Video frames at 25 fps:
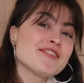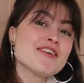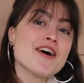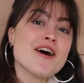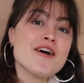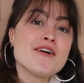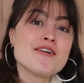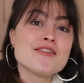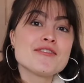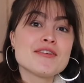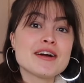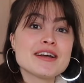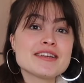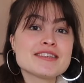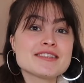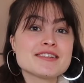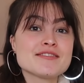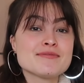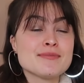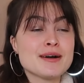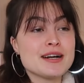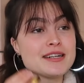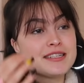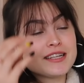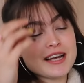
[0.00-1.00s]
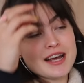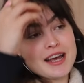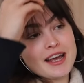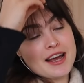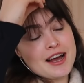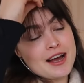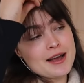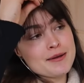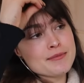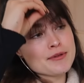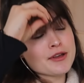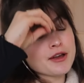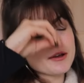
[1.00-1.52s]
So the rest of my day,
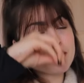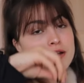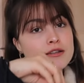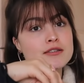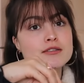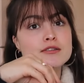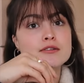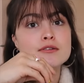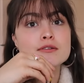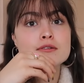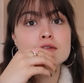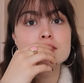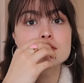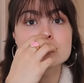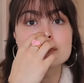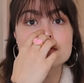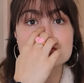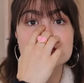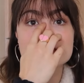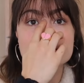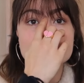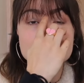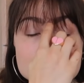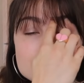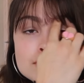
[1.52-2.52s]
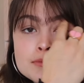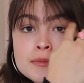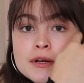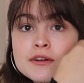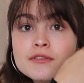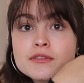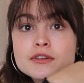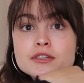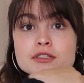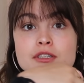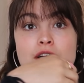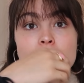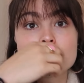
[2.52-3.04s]
I'm going to sort
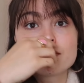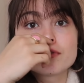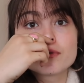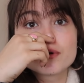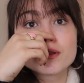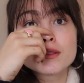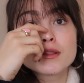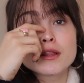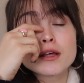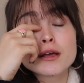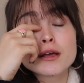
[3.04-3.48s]
my fringe out, one